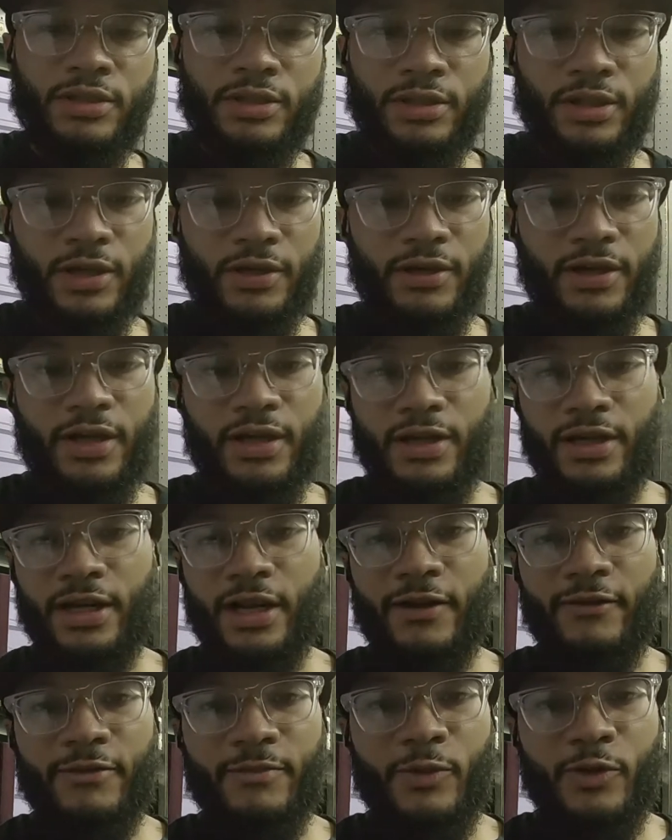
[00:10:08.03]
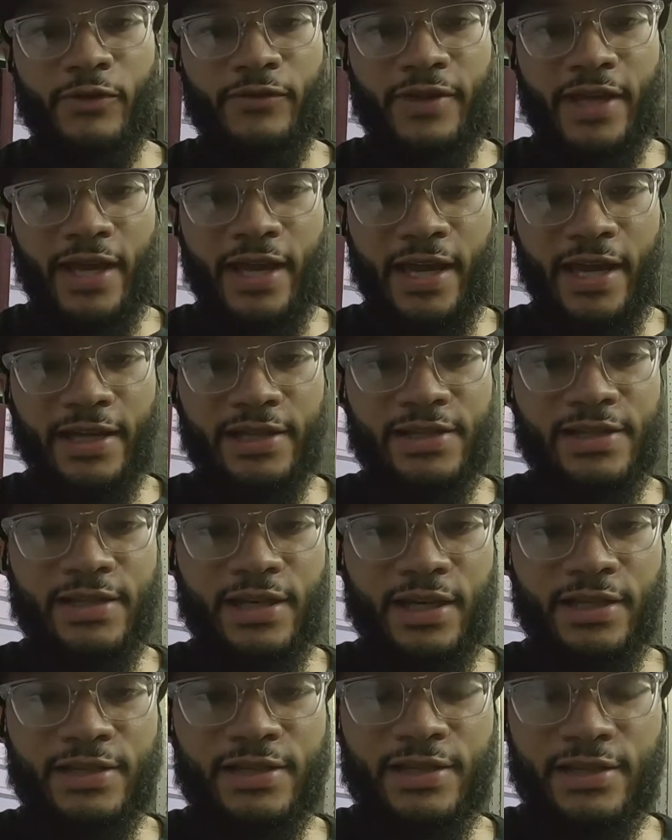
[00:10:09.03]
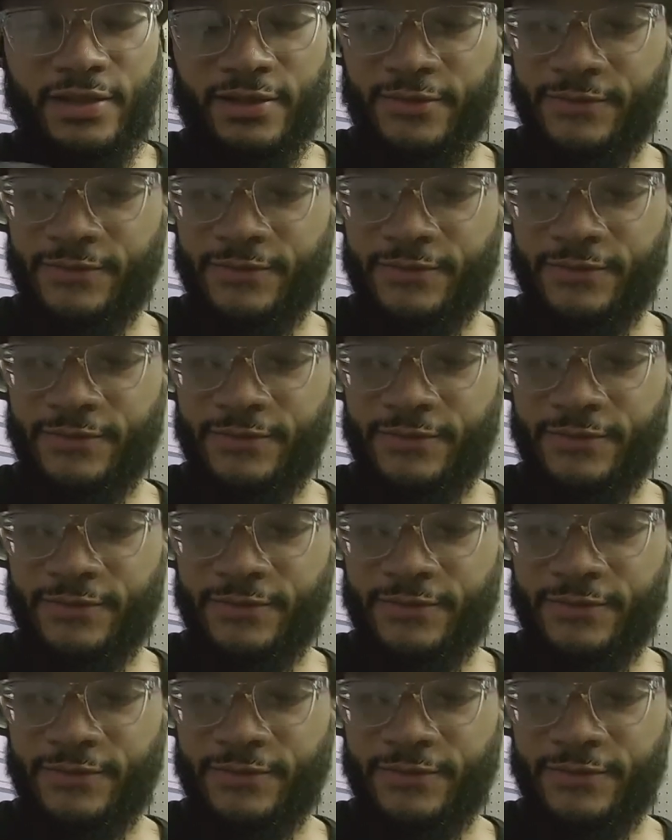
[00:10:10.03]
All right, and I remove the excess.